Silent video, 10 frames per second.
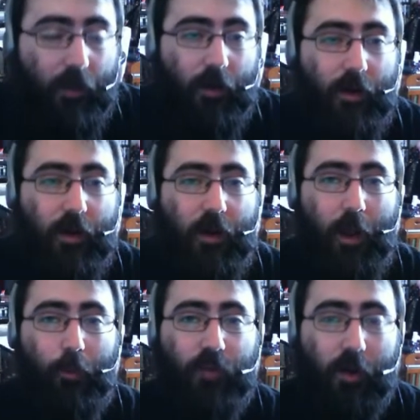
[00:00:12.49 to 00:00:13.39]
Uh, I
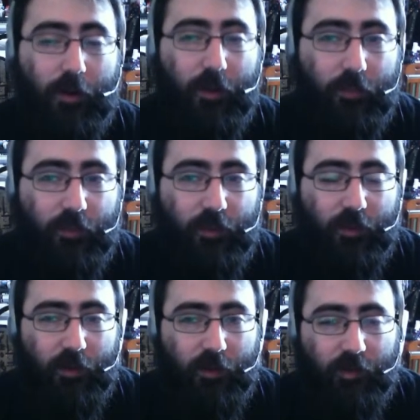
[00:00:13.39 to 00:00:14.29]
was on the
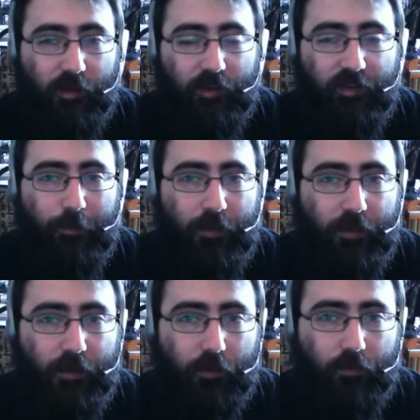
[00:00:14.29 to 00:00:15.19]
IndieDB,